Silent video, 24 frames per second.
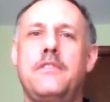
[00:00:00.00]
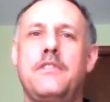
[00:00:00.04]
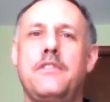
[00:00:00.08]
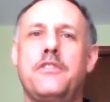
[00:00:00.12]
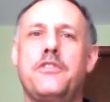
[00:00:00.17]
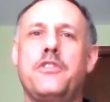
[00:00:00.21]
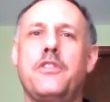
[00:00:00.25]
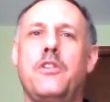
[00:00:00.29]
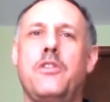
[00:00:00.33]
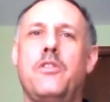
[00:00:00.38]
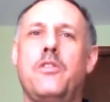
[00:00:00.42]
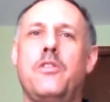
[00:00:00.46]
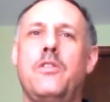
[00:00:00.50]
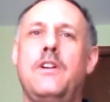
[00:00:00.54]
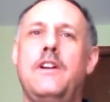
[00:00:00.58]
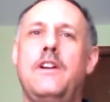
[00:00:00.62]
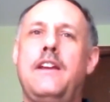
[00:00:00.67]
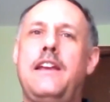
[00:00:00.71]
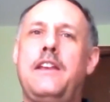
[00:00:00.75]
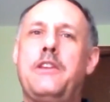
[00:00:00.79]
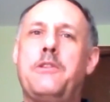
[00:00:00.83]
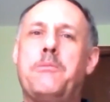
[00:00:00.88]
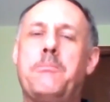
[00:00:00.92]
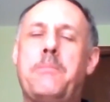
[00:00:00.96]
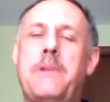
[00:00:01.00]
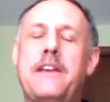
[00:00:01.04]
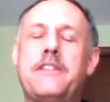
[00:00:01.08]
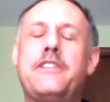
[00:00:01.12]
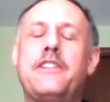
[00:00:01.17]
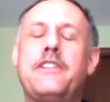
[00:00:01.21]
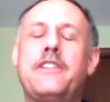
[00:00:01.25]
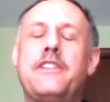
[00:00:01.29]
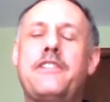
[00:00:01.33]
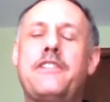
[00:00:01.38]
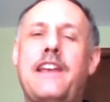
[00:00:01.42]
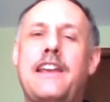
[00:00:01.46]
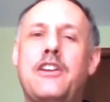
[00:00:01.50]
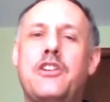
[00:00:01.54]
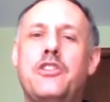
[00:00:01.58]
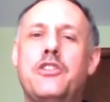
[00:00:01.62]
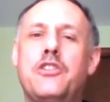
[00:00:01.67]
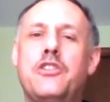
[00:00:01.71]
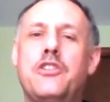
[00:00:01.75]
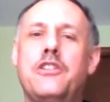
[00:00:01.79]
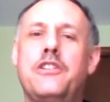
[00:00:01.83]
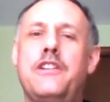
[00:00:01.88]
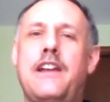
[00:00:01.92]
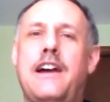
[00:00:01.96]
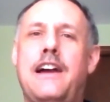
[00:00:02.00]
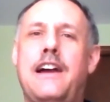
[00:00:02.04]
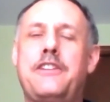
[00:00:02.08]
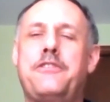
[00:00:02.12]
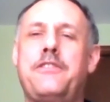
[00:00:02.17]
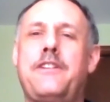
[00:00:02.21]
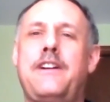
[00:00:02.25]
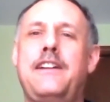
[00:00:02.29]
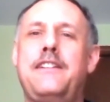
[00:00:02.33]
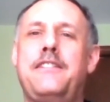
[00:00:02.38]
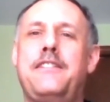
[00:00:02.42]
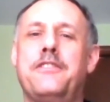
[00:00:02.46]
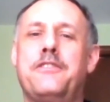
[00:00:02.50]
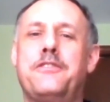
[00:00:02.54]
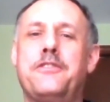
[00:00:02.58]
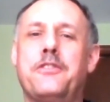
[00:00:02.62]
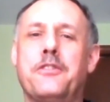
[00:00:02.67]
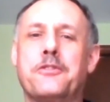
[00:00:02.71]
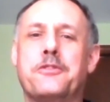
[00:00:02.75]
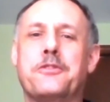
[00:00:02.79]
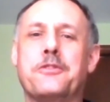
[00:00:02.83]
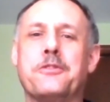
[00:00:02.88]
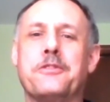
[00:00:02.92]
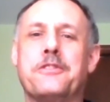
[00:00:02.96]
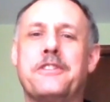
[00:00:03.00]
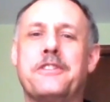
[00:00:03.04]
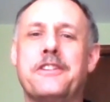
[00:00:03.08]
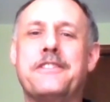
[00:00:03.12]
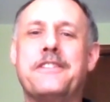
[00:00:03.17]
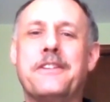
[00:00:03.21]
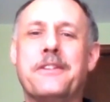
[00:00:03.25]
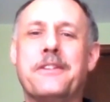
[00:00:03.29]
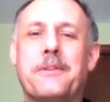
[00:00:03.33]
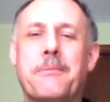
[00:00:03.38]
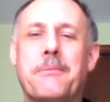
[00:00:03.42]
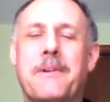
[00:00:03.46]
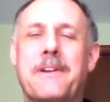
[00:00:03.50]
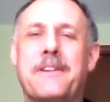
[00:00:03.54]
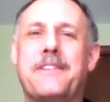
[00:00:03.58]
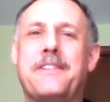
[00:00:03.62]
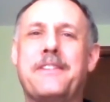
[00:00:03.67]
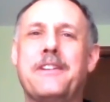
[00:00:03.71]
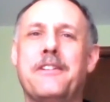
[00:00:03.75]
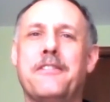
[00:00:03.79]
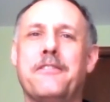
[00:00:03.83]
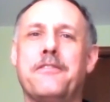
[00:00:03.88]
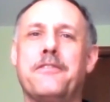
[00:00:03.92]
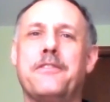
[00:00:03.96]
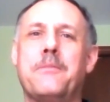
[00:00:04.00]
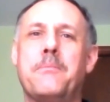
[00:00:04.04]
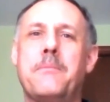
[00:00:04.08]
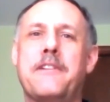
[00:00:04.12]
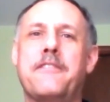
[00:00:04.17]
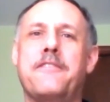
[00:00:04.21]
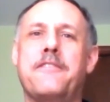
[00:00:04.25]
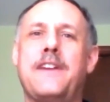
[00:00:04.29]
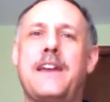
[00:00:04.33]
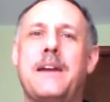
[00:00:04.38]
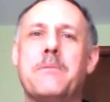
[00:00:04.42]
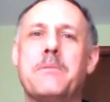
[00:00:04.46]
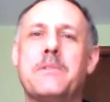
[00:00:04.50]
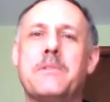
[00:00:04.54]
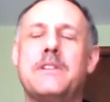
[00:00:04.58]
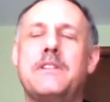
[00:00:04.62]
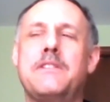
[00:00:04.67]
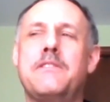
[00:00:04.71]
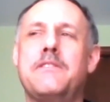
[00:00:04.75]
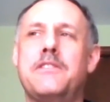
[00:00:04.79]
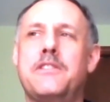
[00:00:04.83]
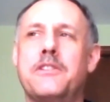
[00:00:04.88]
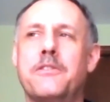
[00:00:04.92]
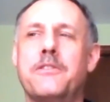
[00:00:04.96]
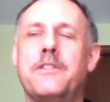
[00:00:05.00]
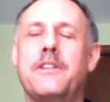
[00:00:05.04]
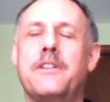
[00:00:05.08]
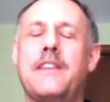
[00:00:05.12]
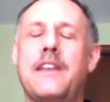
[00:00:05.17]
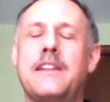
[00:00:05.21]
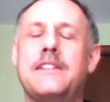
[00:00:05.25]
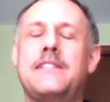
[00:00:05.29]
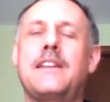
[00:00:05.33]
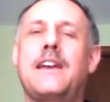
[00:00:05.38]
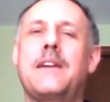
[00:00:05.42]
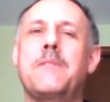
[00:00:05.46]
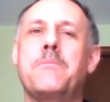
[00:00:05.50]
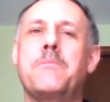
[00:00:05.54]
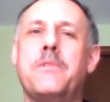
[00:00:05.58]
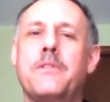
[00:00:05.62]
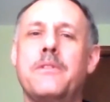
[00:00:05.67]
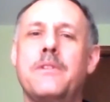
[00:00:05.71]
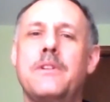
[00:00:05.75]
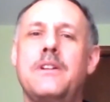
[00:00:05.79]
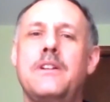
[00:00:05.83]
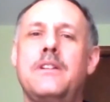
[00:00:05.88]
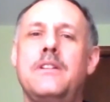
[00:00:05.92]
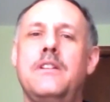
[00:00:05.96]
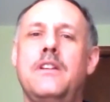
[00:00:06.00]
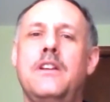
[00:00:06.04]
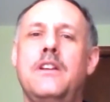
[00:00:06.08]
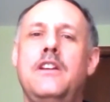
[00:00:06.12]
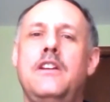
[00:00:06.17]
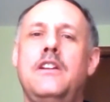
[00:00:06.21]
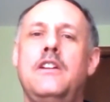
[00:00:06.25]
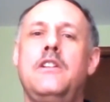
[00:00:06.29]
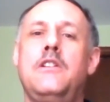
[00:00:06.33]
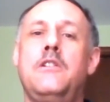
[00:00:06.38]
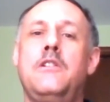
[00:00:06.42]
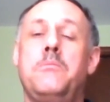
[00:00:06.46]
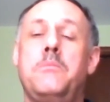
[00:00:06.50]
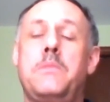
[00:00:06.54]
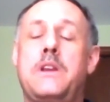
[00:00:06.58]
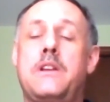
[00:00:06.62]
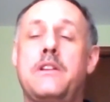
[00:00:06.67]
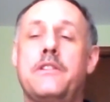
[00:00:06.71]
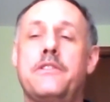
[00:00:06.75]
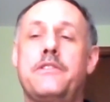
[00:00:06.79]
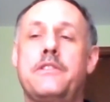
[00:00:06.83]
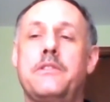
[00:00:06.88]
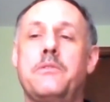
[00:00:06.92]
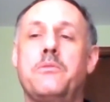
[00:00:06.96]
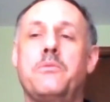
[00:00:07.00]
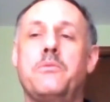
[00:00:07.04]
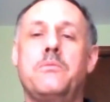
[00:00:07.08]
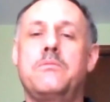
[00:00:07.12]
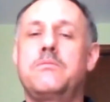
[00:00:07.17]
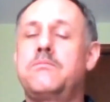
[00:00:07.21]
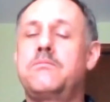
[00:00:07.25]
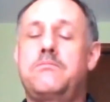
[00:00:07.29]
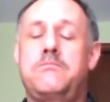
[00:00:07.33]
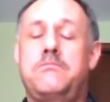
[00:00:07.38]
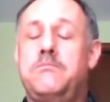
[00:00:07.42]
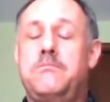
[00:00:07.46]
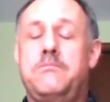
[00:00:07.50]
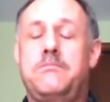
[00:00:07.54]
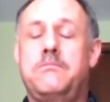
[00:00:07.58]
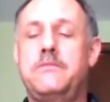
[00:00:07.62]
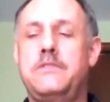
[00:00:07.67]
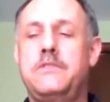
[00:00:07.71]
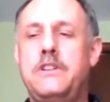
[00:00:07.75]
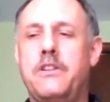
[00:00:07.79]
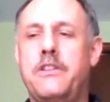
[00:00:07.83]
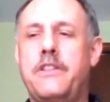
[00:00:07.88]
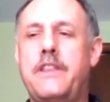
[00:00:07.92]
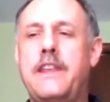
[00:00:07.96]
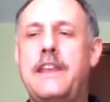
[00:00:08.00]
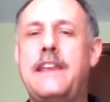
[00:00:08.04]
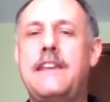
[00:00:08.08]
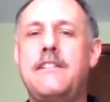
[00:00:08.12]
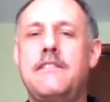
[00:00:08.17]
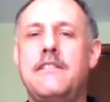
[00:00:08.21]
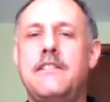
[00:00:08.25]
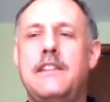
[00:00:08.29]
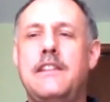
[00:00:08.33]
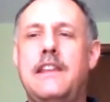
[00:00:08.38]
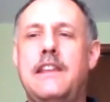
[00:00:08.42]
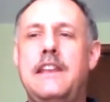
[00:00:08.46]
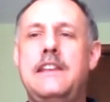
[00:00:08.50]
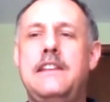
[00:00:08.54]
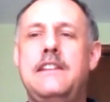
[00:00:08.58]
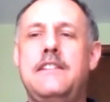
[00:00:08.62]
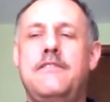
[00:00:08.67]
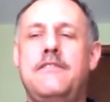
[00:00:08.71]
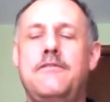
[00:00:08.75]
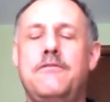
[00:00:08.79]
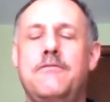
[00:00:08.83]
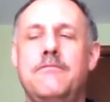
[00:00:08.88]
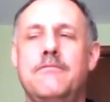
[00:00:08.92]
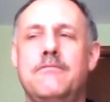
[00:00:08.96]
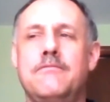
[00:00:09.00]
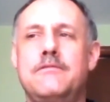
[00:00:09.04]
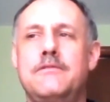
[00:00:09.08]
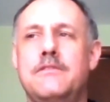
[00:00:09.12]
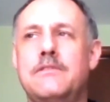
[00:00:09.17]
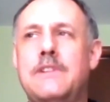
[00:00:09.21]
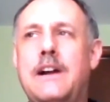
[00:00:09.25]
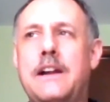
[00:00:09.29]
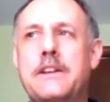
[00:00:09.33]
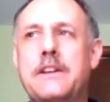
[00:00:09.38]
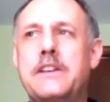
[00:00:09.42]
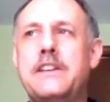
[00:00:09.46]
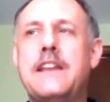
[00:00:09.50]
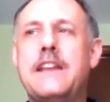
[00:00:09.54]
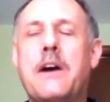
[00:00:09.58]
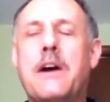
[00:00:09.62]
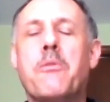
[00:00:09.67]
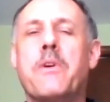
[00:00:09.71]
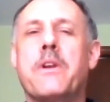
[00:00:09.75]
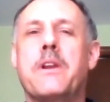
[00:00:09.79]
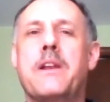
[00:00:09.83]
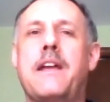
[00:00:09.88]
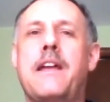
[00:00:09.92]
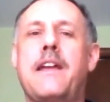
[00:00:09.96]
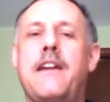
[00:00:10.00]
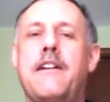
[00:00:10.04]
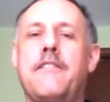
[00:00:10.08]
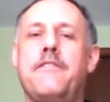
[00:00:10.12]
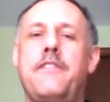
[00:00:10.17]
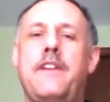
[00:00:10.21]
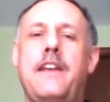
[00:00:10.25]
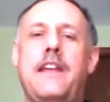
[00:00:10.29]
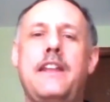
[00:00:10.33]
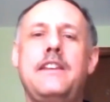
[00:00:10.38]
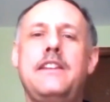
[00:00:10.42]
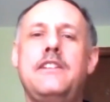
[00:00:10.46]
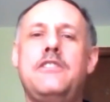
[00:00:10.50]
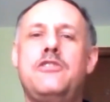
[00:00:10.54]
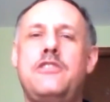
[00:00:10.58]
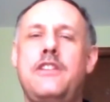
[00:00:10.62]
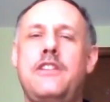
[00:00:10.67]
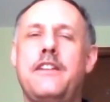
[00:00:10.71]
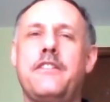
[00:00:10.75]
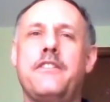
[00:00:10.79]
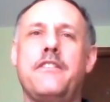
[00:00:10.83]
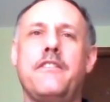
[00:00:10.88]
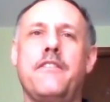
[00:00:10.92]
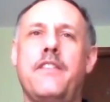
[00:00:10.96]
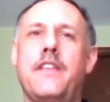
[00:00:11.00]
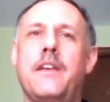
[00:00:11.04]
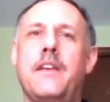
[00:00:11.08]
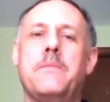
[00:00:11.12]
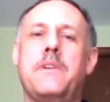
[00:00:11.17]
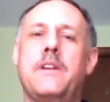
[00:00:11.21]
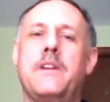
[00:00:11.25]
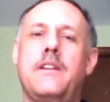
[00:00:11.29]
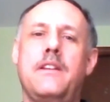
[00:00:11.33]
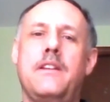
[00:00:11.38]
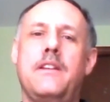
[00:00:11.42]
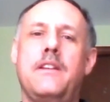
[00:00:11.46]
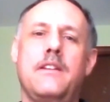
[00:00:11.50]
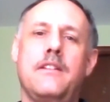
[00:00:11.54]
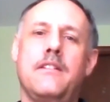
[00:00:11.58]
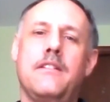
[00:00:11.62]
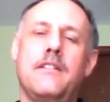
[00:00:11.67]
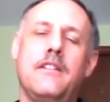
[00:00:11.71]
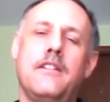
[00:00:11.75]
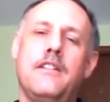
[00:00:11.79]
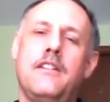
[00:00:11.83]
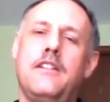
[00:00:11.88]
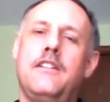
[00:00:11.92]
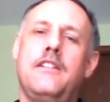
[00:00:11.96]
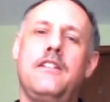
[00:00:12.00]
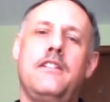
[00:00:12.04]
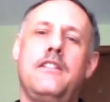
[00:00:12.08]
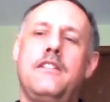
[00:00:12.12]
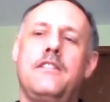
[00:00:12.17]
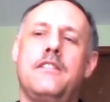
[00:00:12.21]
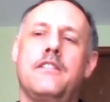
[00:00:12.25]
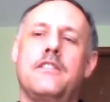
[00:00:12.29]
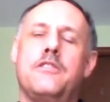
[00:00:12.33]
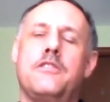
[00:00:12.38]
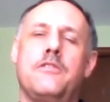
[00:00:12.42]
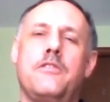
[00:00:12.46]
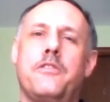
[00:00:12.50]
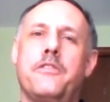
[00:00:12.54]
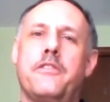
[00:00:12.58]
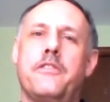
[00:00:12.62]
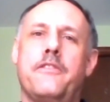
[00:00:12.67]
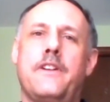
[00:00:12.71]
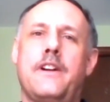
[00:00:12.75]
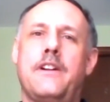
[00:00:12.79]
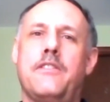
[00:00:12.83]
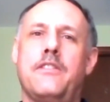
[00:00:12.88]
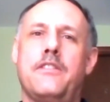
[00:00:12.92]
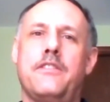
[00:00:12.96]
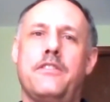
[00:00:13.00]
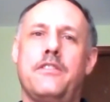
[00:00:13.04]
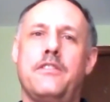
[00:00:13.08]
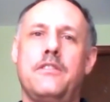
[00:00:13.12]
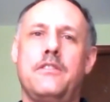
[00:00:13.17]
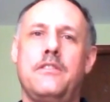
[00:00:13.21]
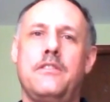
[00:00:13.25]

So as best as I could, I tried to social distance myself from my family during that time period because they I did not want to have any chance of them getting the coronavirus.